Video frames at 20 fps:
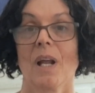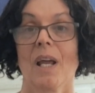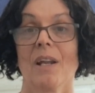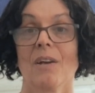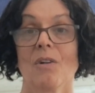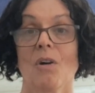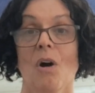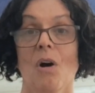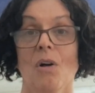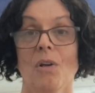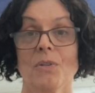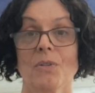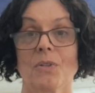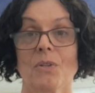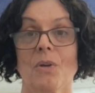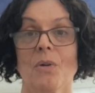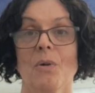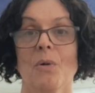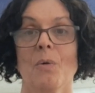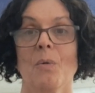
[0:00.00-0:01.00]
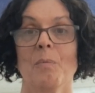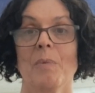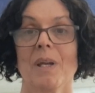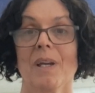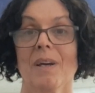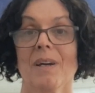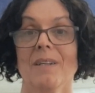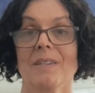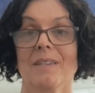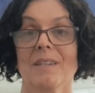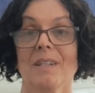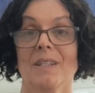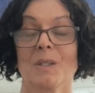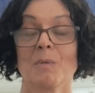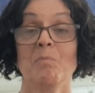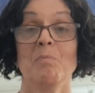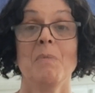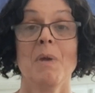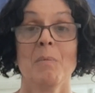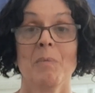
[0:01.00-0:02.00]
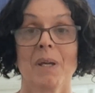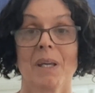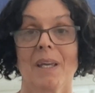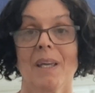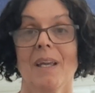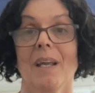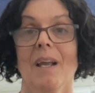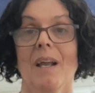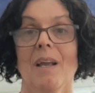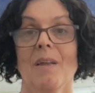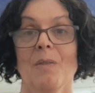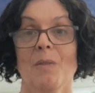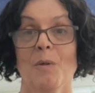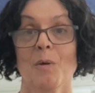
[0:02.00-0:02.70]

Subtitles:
and also because it's mimicking